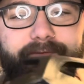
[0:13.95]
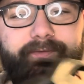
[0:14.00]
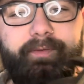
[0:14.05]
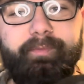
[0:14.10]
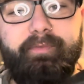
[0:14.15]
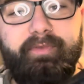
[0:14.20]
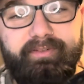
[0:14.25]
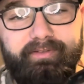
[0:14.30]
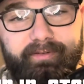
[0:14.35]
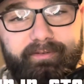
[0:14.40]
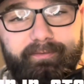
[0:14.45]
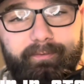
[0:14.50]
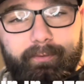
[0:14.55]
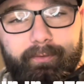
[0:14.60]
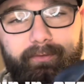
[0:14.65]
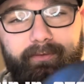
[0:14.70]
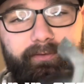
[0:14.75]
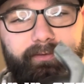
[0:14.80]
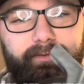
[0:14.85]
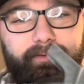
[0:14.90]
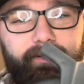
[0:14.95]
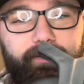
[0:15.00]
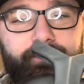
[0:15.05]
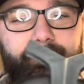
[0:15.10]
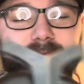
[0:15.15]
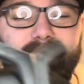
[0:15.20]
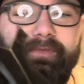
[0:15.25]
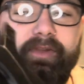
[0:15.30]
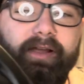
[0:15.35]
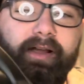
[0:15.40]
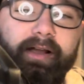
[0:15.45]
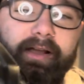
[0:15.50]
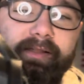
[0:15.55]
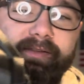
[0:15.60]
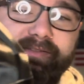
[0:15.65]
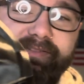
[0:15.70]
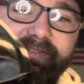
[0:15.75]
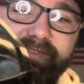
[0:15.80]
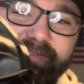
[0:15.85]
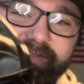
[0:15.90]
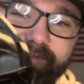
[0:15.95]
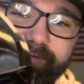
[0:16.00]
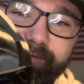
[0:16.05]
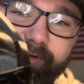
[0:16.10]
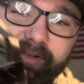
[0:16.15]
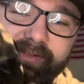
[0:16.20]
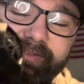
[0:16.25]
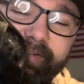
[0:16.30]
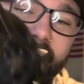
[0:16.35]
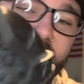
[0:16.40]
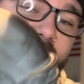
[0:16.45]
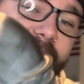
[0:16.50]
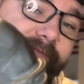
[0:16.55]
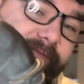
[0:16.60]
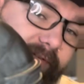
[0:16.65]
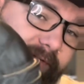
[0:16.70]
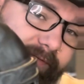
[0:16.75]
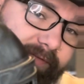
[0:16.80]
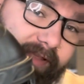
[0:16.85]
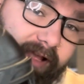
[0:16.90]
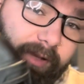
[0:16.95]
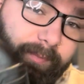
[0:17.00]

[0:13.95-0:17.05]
from Mystic Force. This is the front half of the